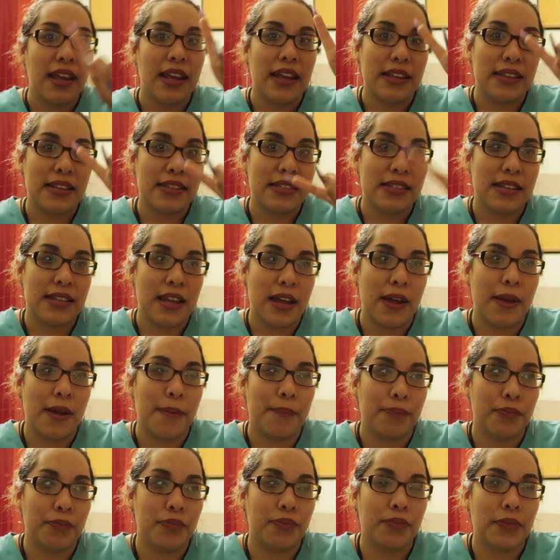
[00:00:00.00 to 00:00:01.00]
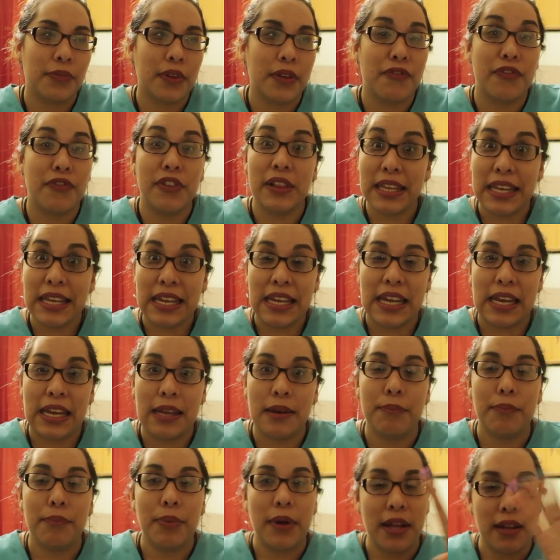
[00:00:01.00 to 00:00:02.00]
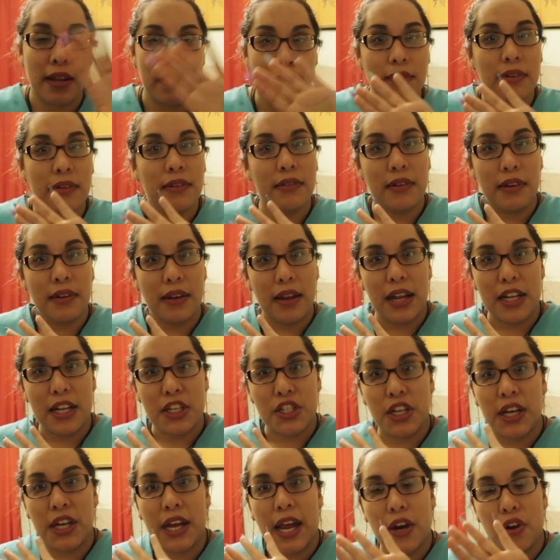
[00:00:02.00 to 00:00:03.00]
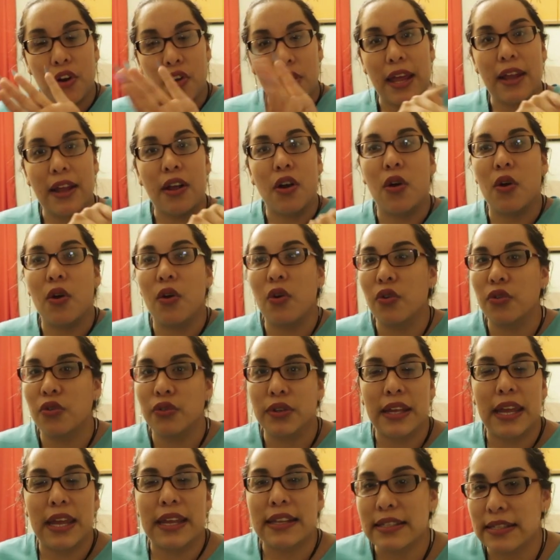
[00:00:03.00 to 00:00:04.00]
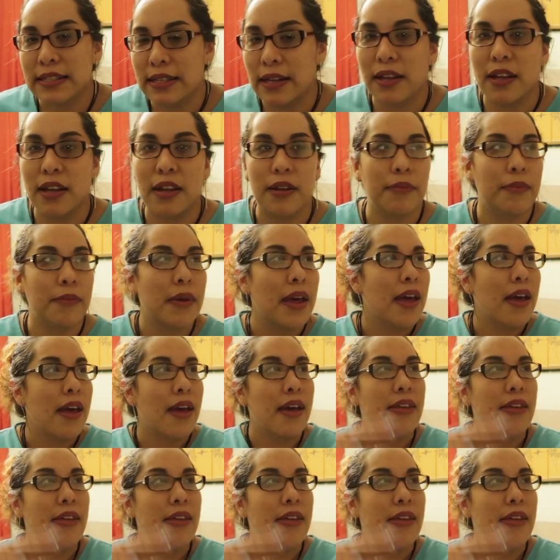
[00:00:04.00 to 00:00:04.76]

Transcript: is um, fleeing, but El Chicano like goes, gets um,